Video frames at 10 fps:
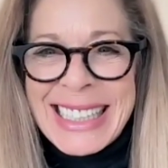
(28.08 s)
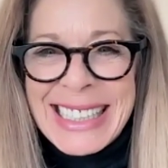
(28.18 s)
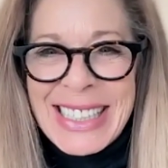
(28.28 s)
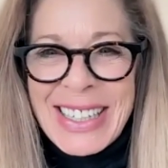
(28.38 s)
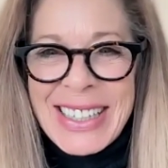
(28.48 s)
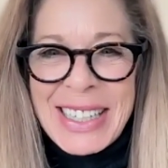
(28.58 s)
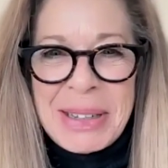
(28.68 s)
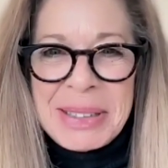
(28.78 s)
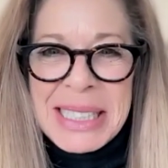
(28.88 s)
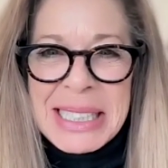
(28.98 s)
sorry, I'm
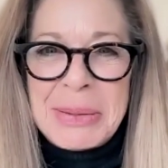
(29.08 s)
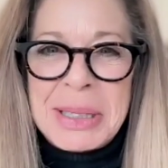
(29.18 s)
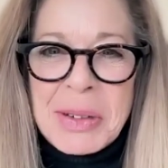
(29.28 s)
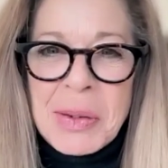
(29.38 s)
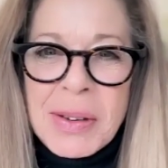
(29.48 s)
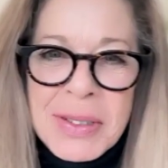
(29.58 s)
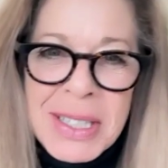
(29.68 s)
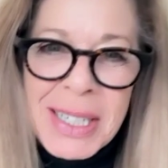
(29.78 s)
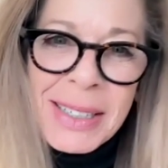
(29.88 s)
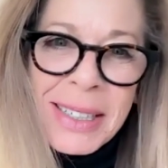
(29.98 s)
having a little bit of a rough
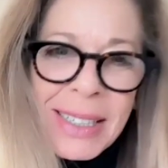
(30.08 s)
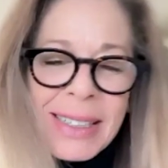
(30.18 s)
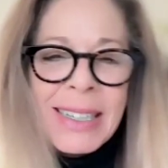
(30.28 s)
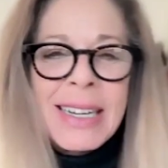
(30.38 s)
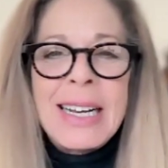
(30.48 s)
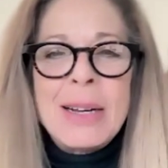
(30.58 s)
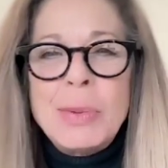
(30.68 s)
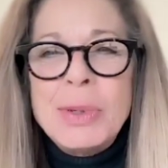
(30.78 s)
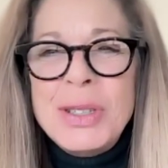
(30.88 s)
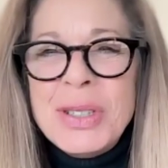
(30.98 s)
start here.
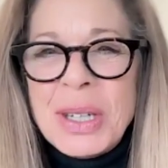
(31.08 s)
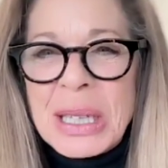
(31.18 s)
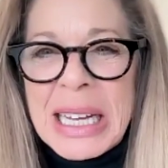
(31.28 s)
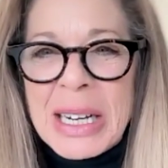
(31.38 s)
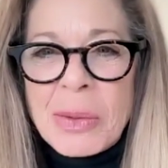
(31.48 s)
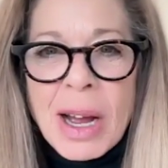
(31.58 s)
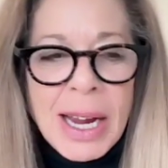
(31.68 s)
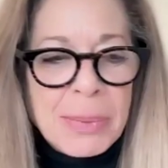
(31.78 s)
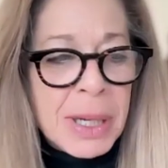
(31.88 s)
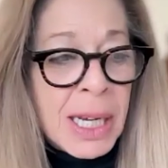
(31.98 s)
We're just going to let it
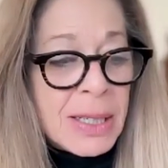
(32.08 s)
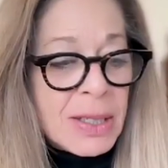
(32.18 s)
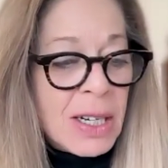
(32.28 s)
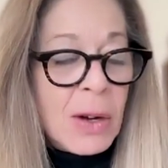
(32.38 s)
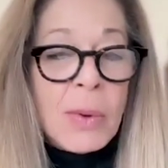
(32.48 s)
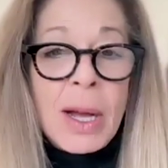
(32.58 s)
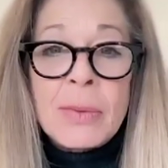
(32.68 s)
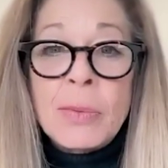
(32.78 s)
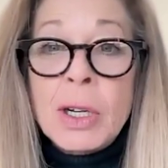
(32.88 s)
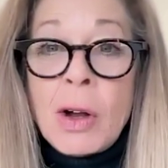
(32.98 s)
ride because you know what?
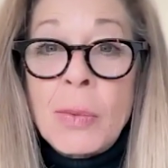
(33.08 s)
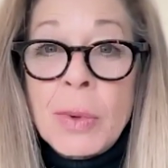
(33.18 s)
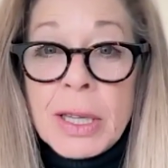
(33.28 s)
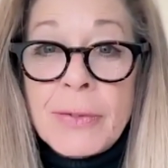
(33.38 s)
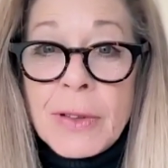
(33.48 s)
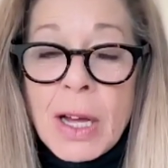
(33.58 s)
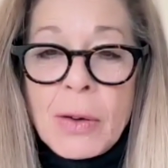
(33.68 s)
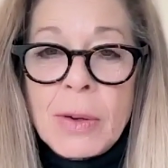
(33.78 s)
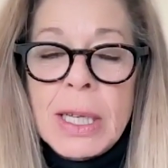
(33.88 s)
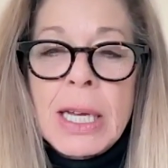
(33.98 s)
We're going with the flow.